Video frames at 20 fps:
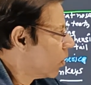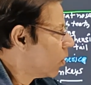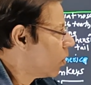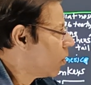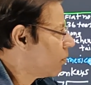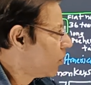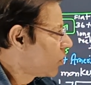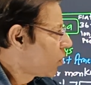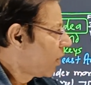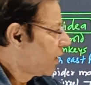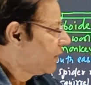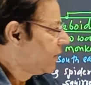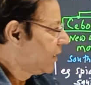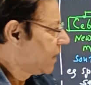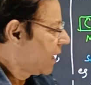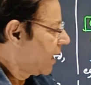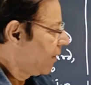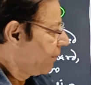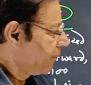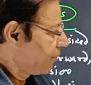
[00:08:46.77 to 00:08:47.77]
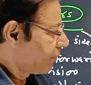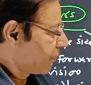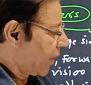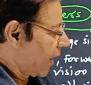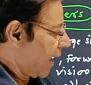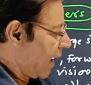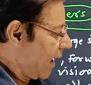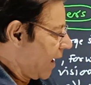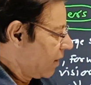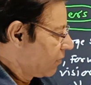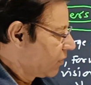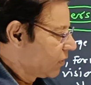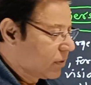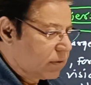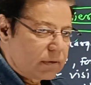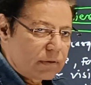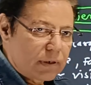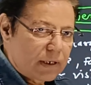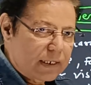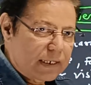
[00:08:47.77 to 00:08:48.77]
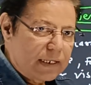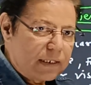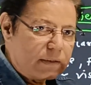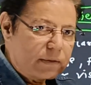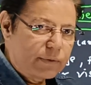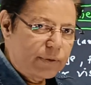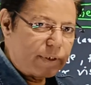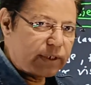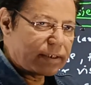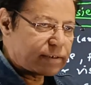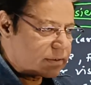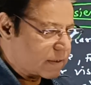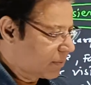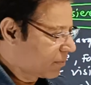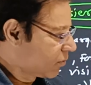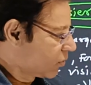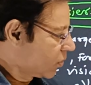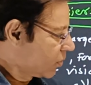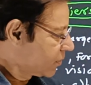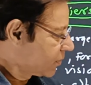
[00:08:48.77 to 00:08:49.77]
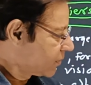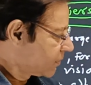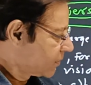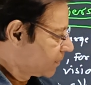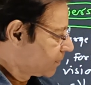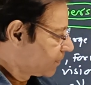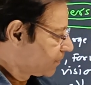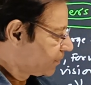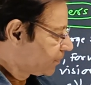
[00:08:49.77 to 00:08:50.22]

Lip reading: Homonoidea have again three subgroups.